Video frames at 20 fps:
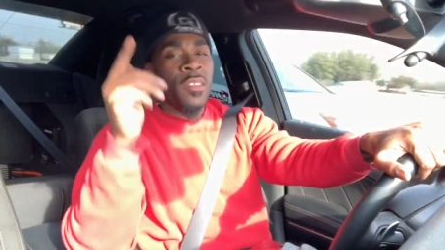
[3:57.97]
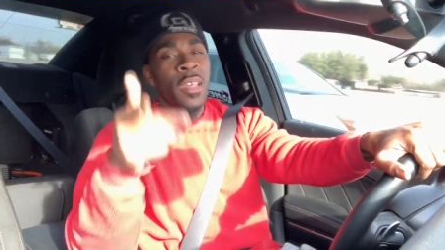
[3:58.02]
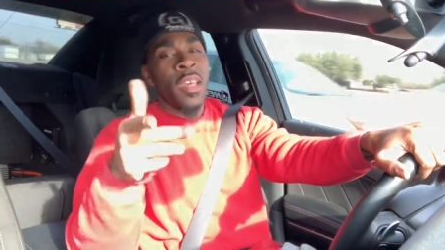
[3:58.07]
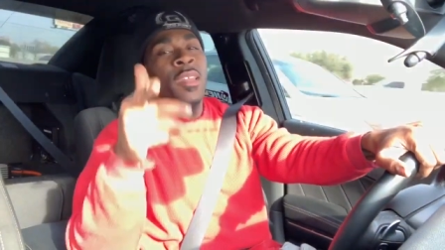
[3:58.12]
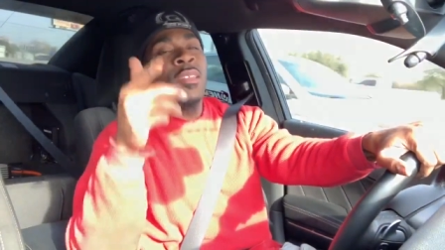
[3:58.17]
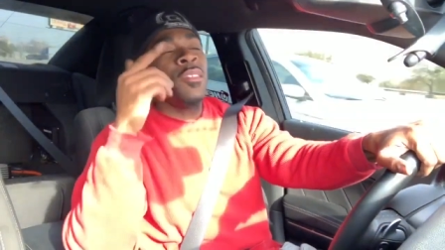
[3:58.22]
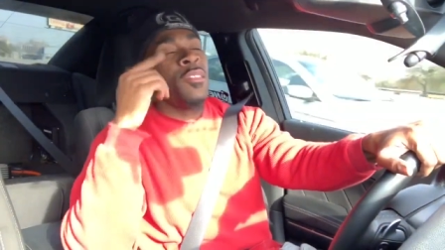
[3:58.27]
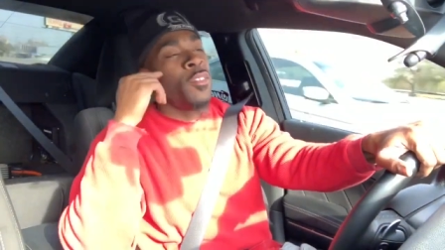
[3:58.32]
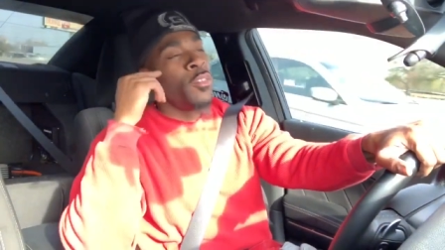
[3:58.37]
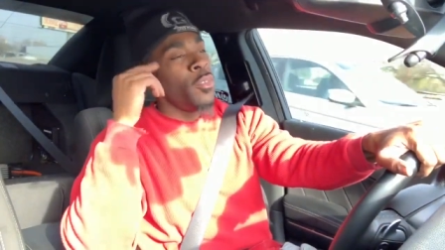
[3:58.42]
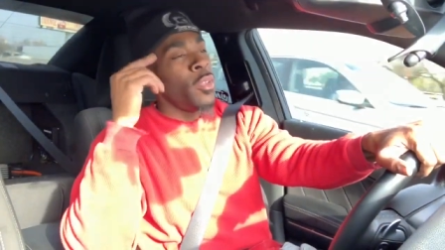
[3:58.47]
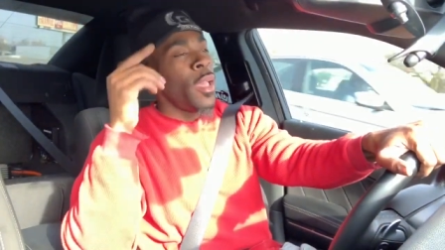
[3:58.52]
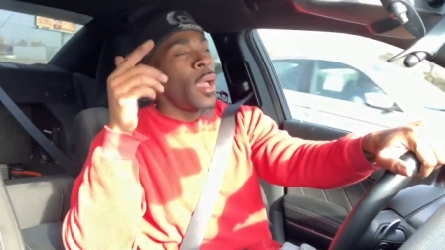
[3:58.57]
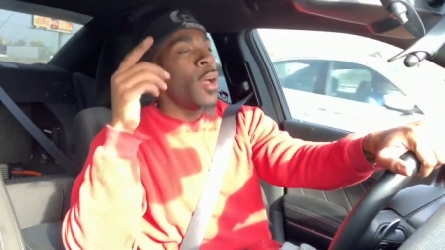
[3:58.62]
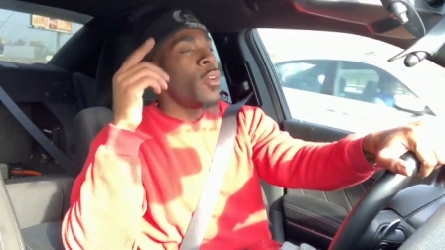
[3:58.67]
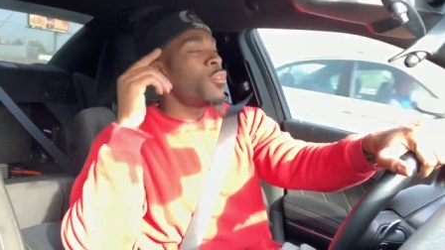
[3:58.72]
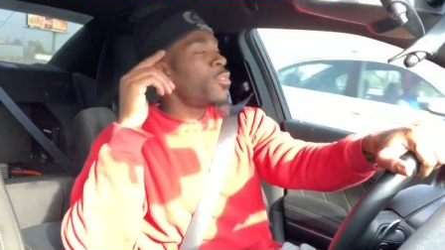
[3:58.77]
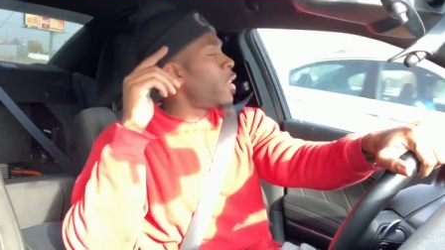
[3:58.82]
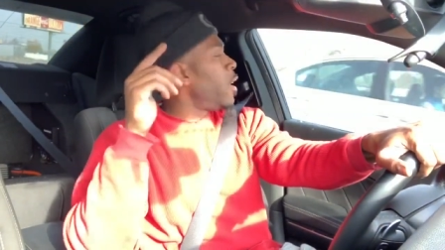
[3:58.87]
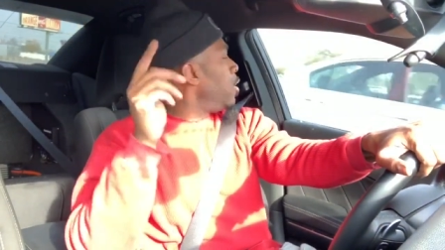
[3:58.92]
channel, so
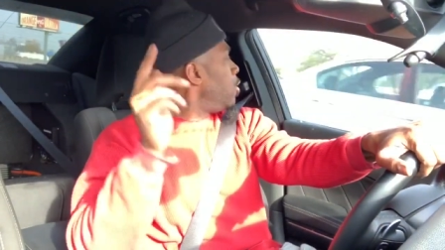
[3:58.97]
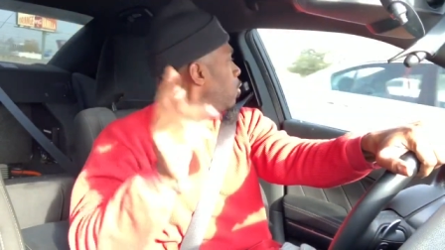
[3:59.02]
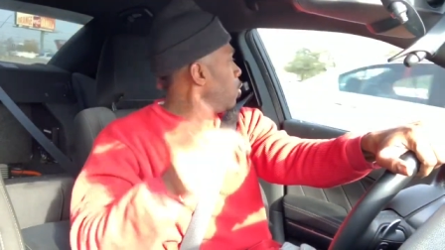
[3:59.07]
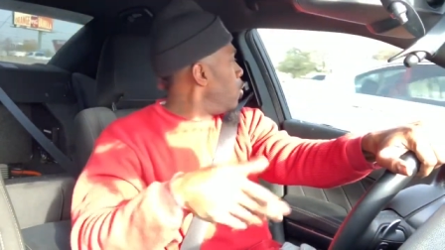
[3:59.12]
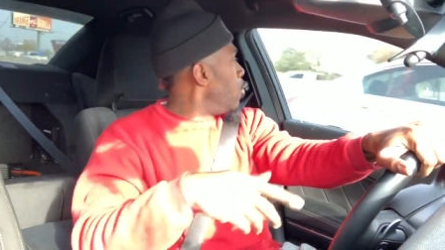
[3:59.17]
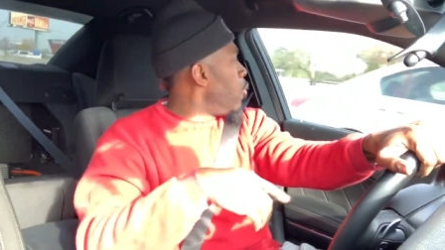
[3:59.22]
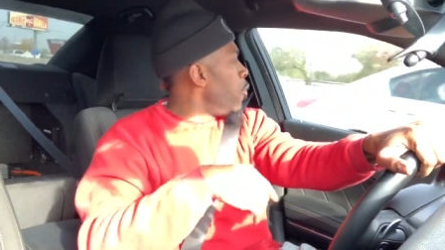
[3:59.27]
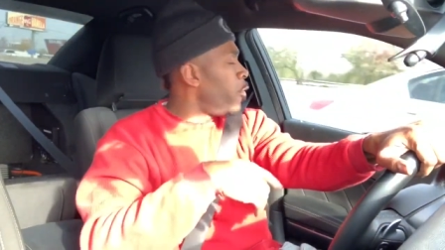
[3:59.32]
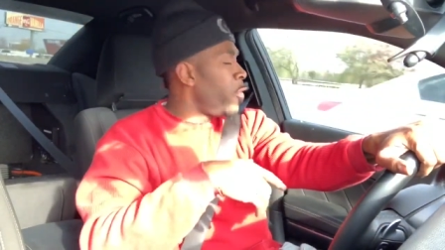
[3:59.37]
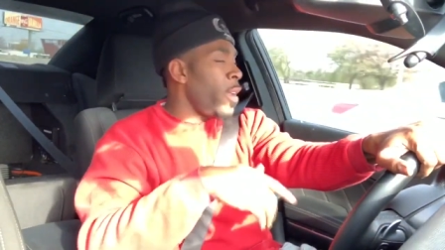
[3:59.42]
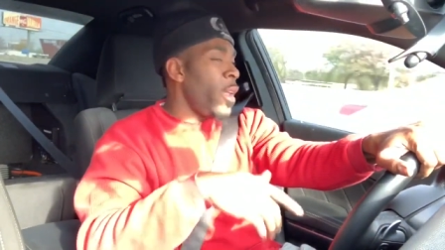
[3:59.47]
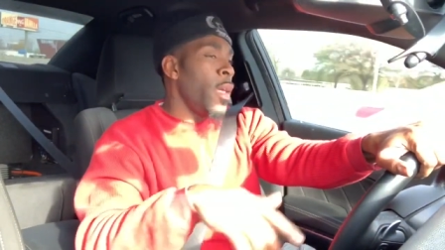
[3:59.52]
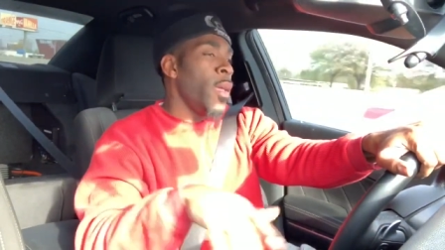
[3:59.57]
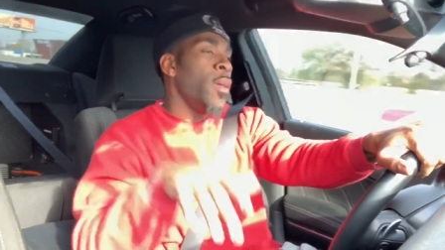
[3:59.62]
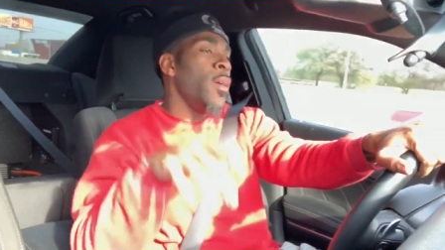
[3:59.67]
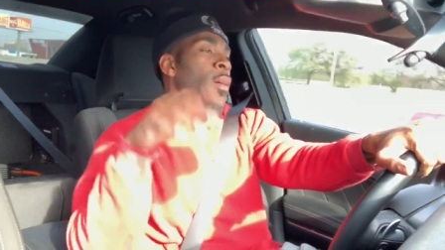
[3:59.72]
y'all stay tuned for that.